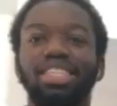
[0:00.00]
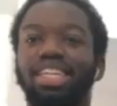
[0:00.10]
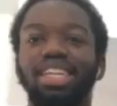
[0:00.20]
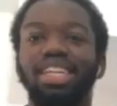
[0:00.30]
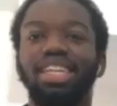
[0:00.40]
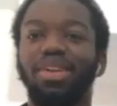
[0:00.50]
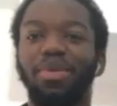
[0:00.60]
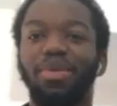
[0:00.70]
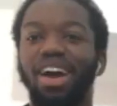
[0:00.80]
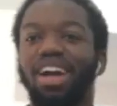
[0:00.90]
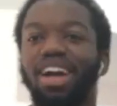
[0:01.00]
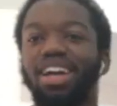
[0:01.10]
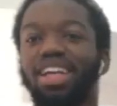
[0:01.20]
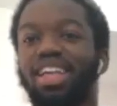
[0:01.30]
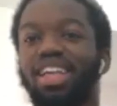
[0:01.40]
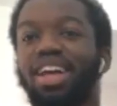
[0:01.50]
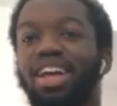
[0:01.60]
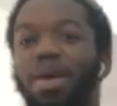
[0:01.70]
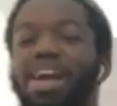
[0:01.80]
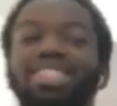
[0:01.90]
But yeah, I told my mom. I
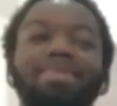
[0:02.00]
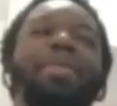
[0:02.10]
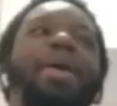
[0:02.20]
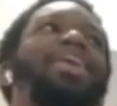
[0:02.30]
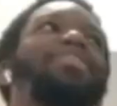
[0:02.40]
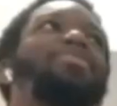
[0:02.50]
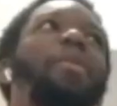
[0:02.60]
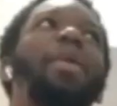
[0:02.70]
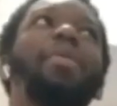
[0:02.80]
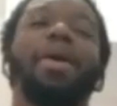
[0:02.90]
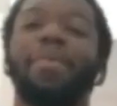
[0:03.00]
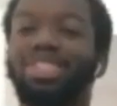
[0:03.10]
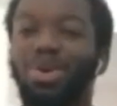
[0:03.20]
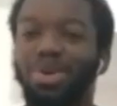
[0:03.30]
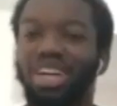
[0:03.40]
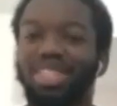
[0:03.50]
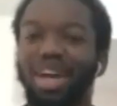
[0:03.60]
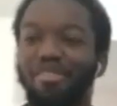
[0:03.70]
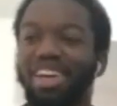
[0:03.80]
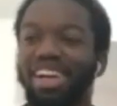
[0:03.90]
even remember my mom. I told her something,
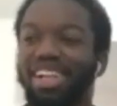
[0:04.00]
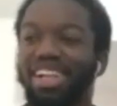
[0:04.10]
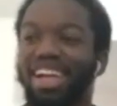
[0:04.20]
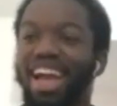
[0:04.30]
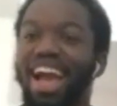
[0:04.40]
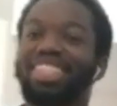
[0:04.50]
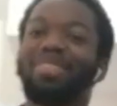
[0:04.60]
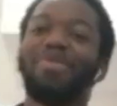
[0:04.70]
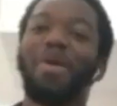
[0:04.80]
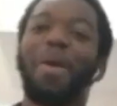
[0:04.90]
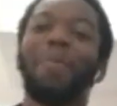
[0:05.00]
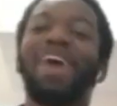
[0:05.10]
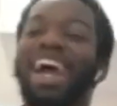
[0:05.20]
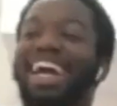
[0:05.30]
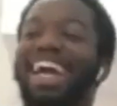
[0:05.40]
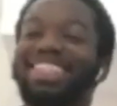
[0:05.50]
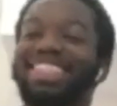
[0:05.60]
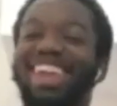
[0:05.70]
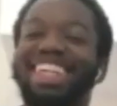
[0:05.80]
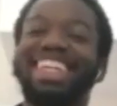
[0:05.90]
and she brought it back against me
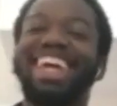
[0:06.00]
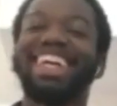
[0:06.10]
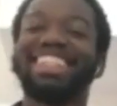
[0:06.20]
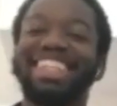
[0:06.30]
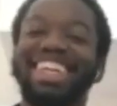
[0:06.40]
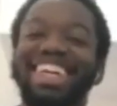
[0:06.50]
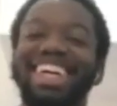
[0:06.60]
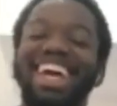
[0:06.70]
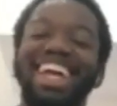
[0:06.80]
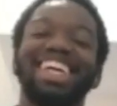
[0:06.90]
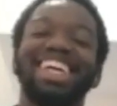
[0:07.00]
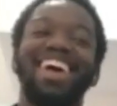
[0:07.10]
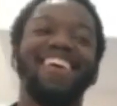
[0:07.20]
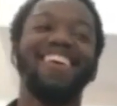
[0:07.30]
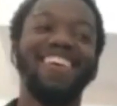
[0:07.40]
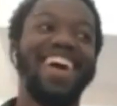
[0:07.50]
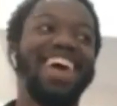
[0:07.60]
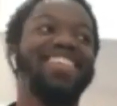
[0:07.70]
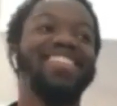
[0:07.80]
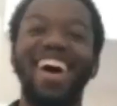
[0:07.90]
like the next week. And that sounds like cool. I'm
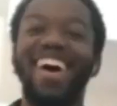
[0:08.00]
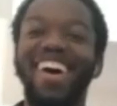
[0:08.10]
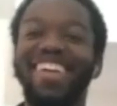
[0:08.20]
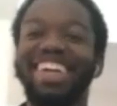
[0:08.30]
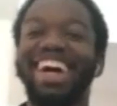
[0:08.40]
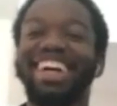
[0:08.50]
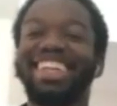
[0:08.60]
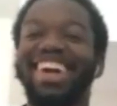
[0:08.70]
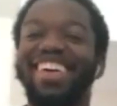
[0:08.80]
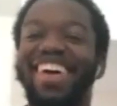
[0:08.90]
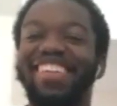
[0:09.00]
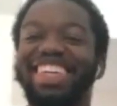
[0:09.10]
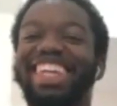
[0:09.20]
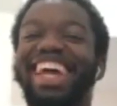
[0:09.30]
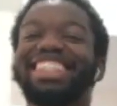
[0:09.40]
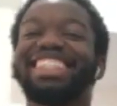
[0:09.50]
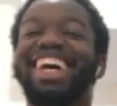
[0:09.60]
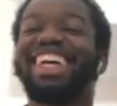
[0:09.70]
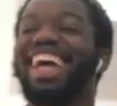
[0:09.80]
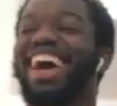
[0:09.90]
on my own now. You get what I mean? I was just like,
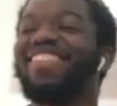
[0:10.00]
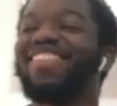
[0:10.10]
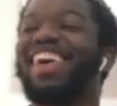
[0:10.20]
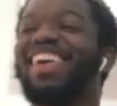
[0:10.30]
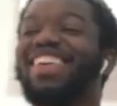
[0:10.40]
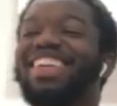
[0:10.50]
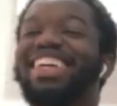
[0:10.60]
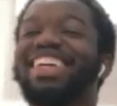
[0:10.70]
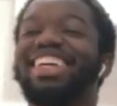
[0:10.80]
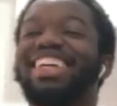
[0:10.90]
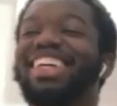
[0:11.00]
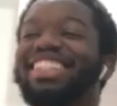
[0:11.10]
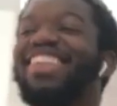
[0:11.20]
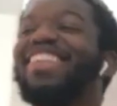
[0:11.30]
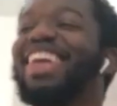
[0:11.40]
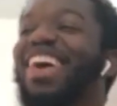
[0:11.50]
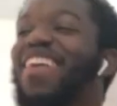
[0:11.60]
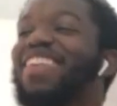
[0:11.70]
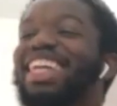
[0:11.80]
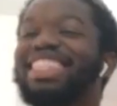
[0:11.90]
yeah, I'm on my own, because it really
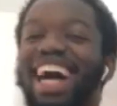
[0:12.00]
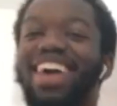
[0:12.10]
hurt me at the time.